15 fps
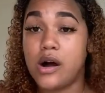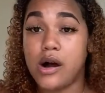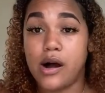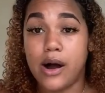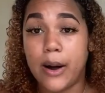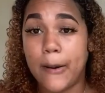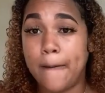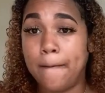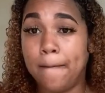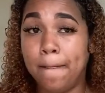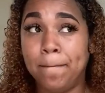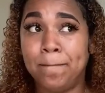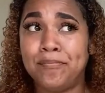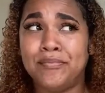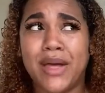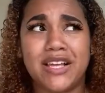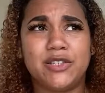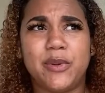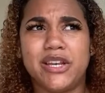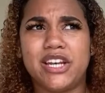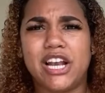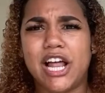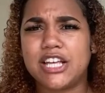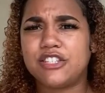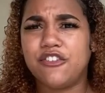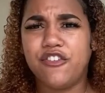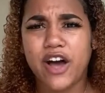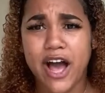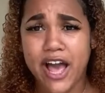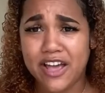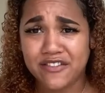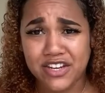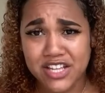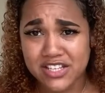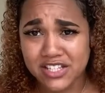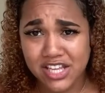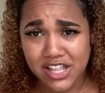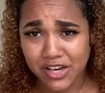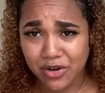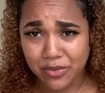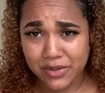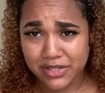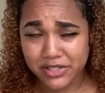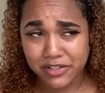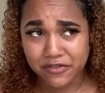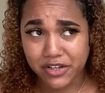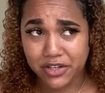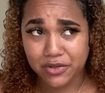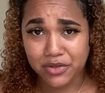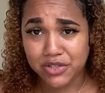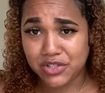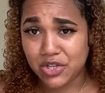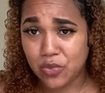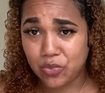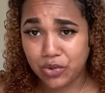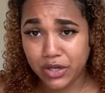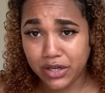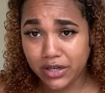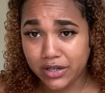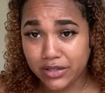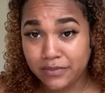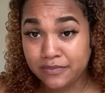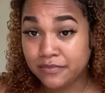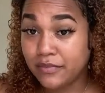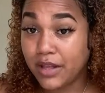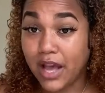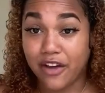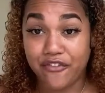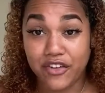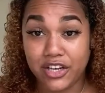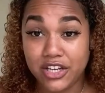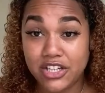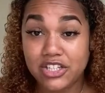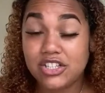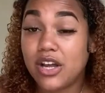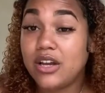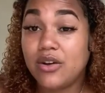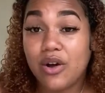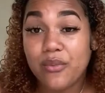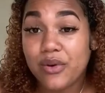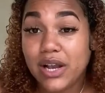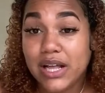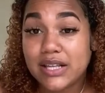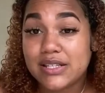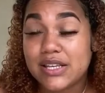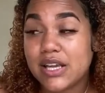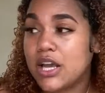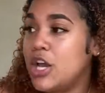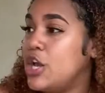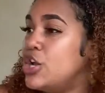I spent the last 5 days cleaning up myself and doing some work. I finished and now I'm relaxing.